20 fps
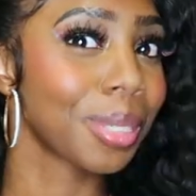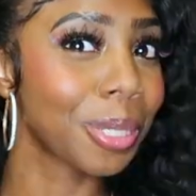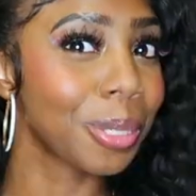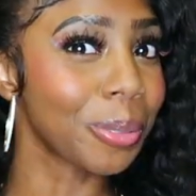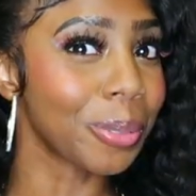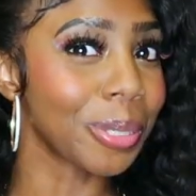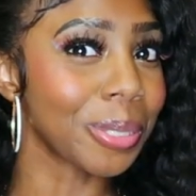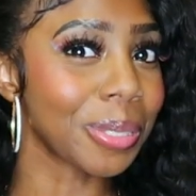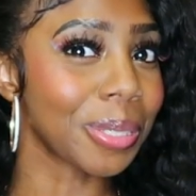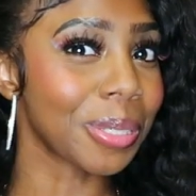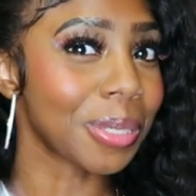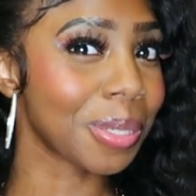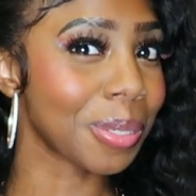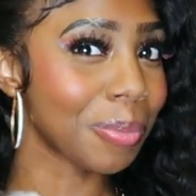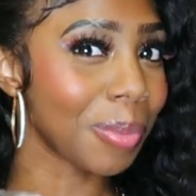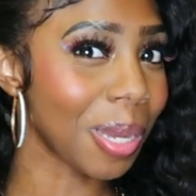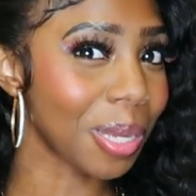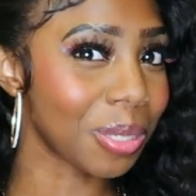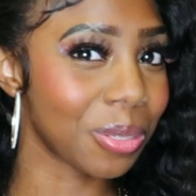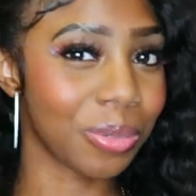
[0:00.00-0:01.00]
Anyways, let's
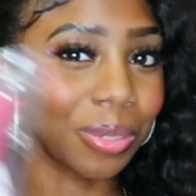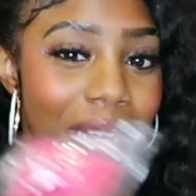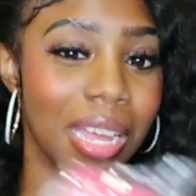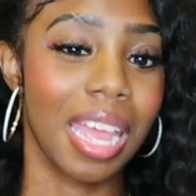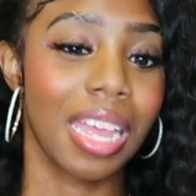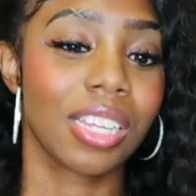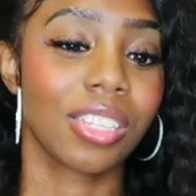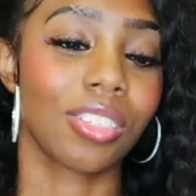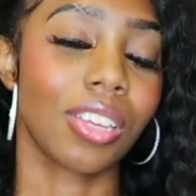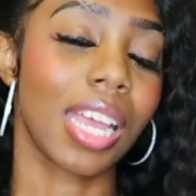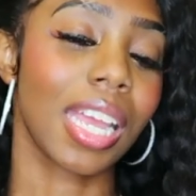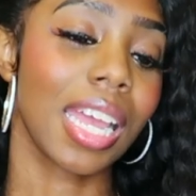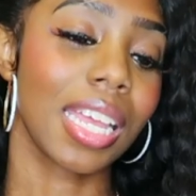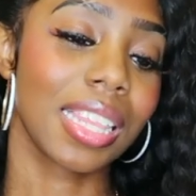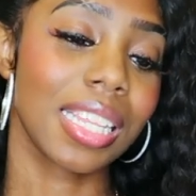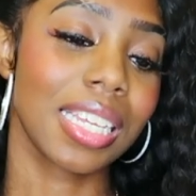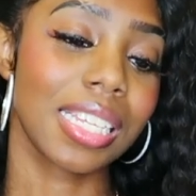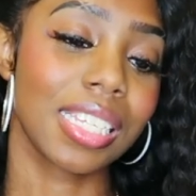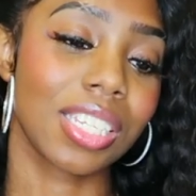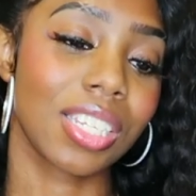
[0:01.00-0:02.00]
get back to it. So I
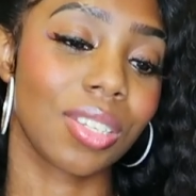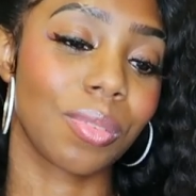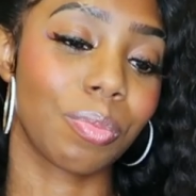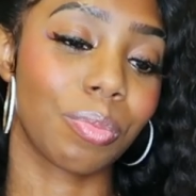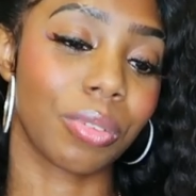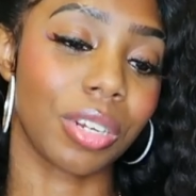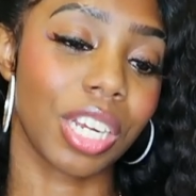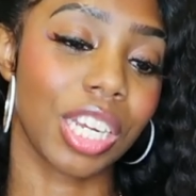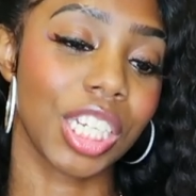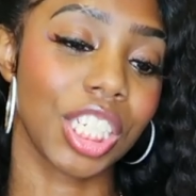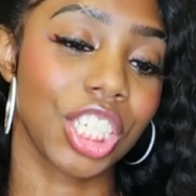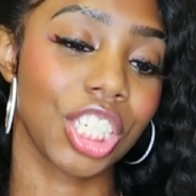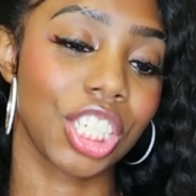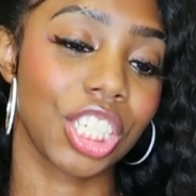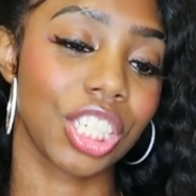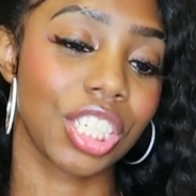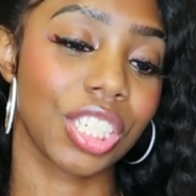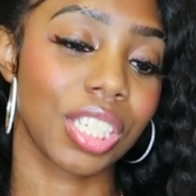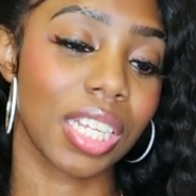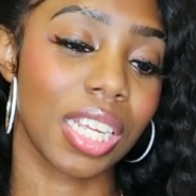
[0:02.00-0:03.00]
got this
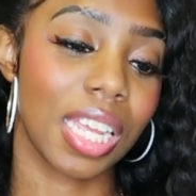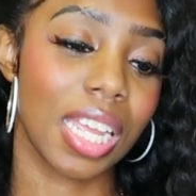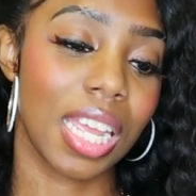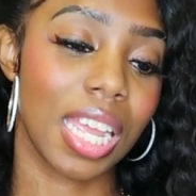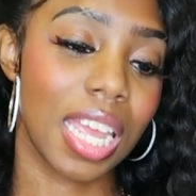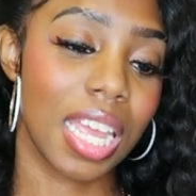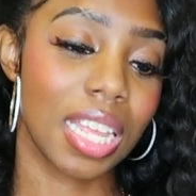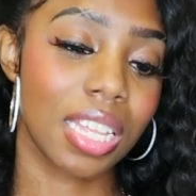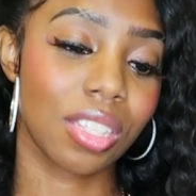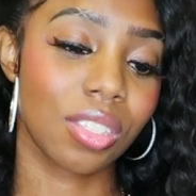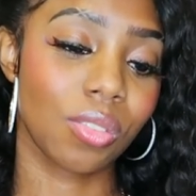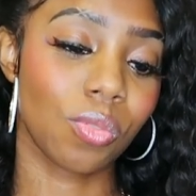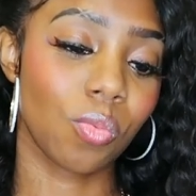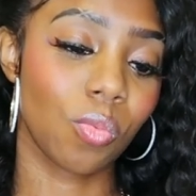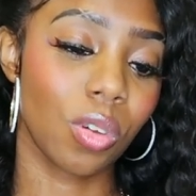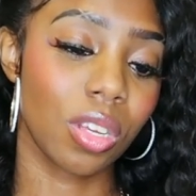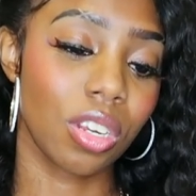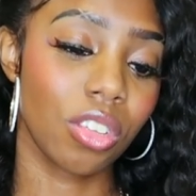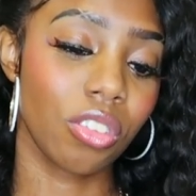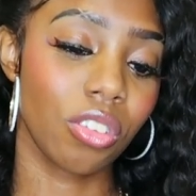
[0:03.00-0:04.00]
brush. It's
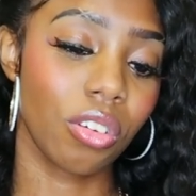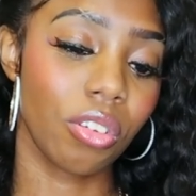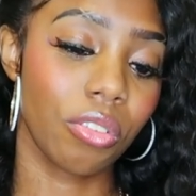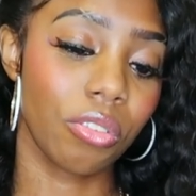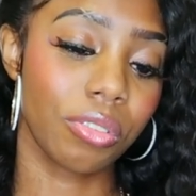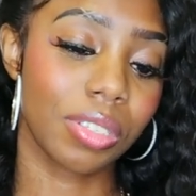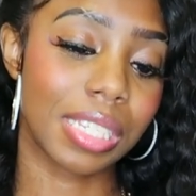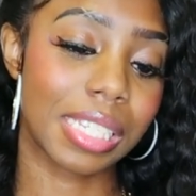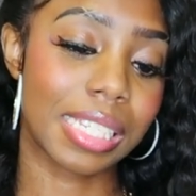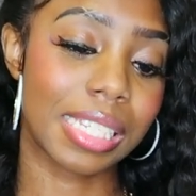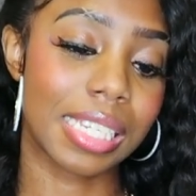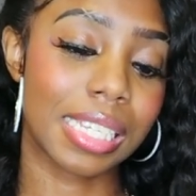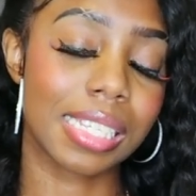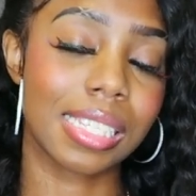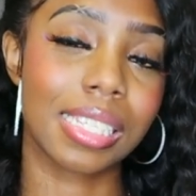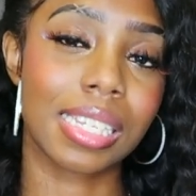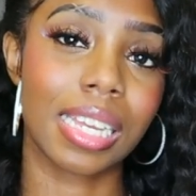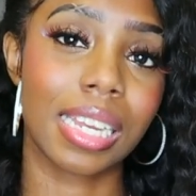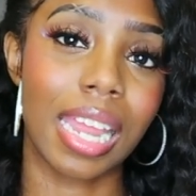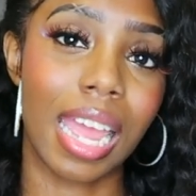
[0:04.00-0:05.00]
one of those
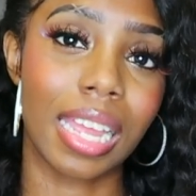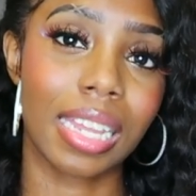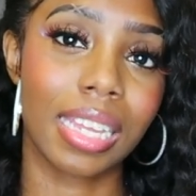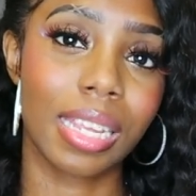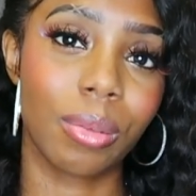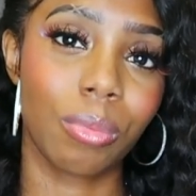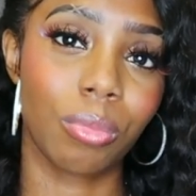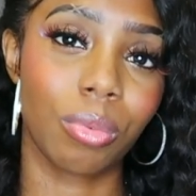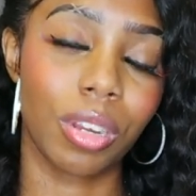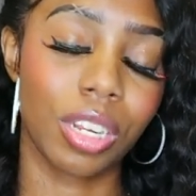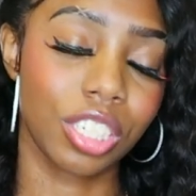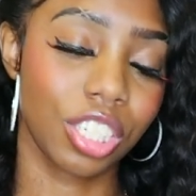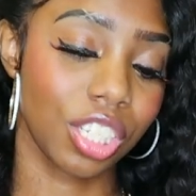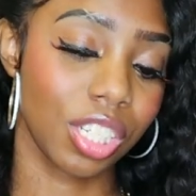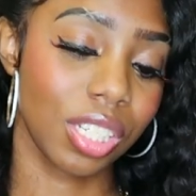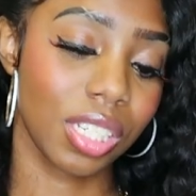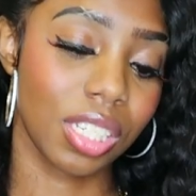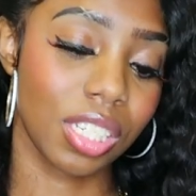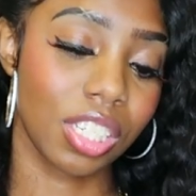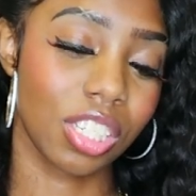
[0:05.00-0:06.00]
disconnecting
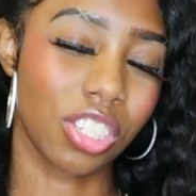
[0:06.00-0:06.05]
brushes.